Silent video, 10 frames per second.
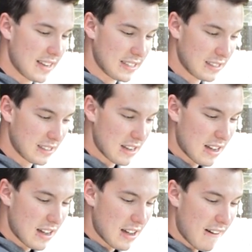this
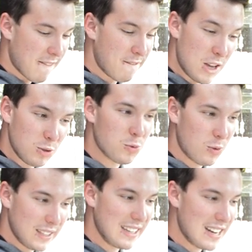feels
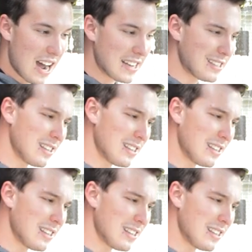really nice.